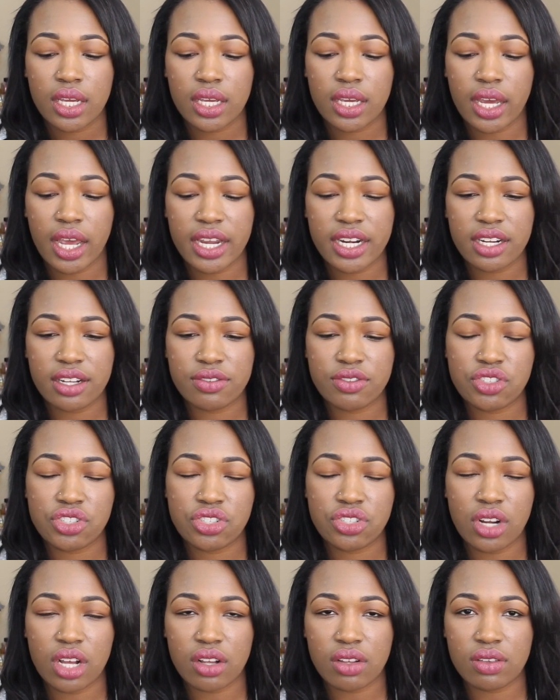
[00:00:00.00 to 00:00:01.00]
kind of
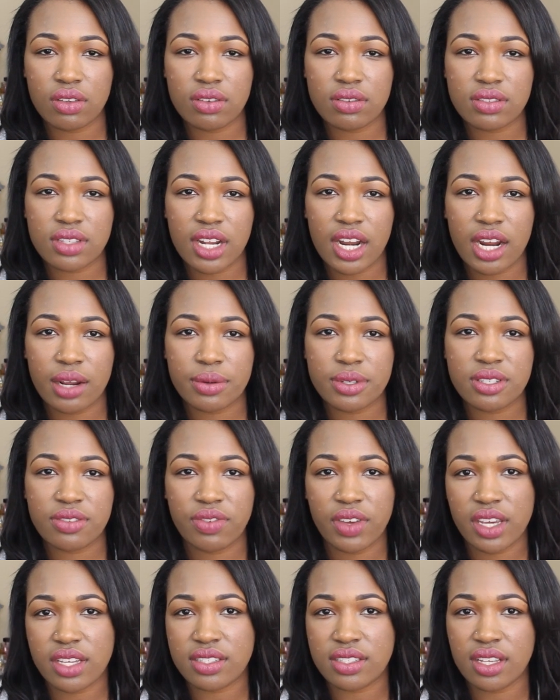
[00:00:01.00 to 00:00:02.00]
struggles that I was
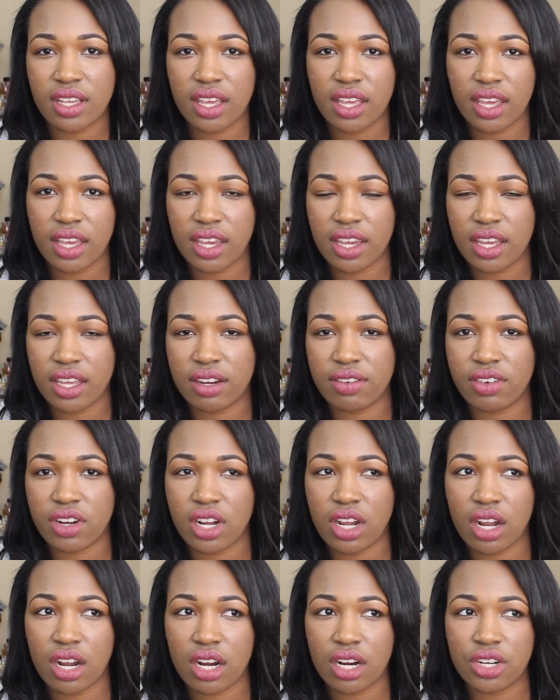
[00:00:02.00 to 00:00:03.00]
facing in
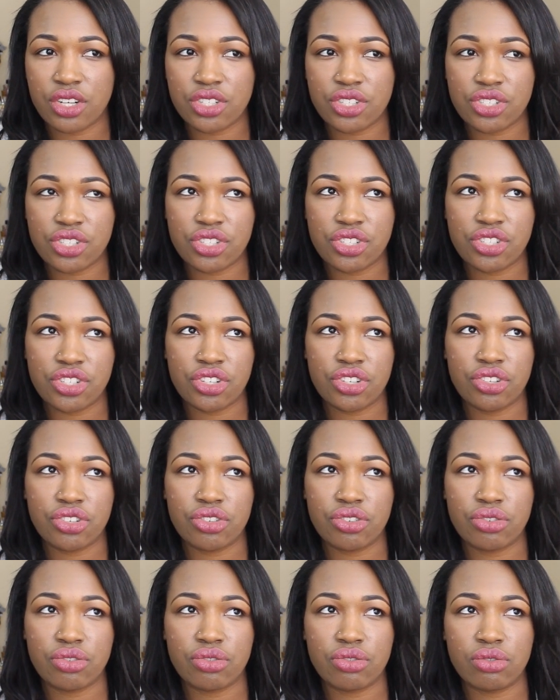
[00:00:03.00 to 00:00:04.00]
regards
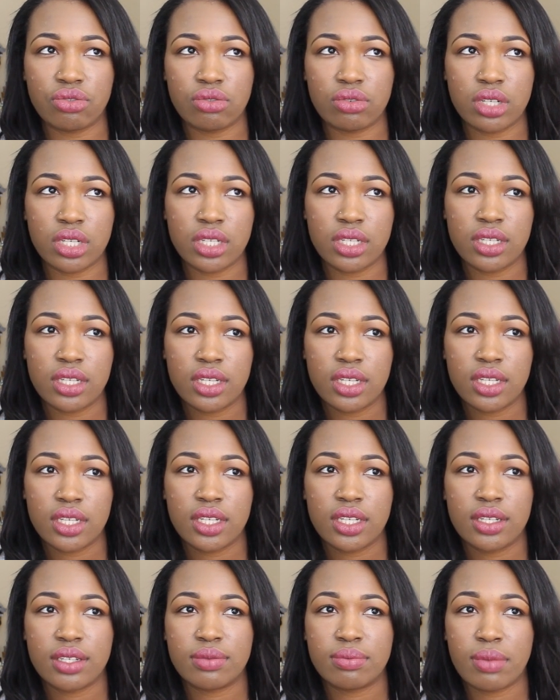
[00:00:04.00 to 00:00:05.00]
to
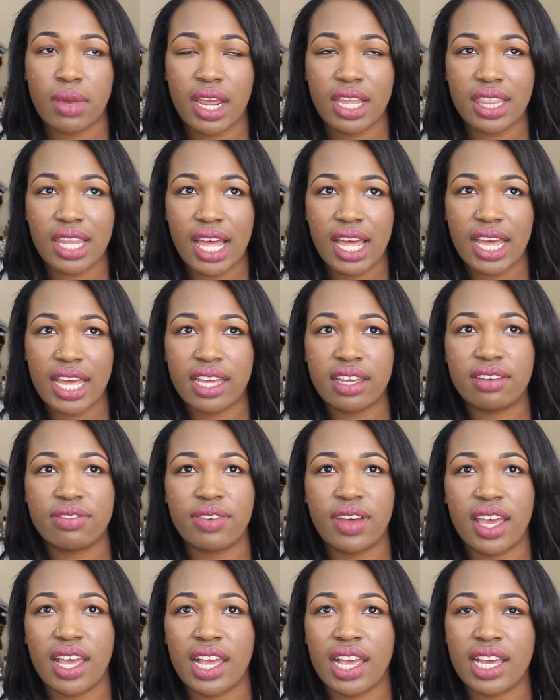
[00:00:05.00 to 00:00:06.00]
my
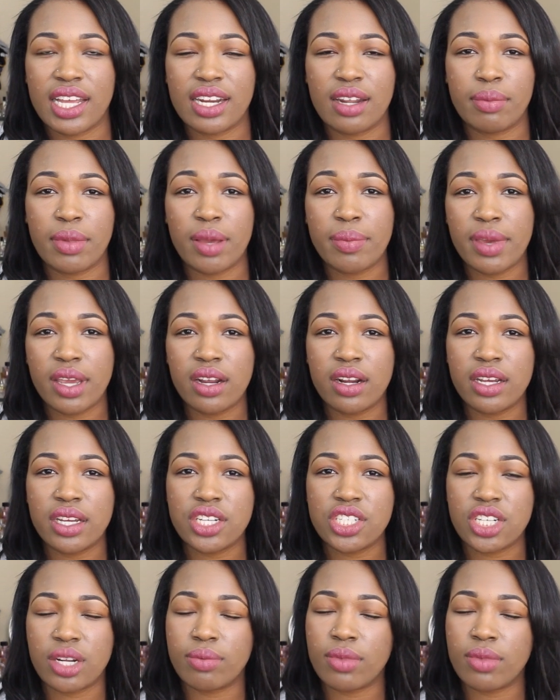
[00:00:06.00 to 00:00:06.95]
life and my marriage.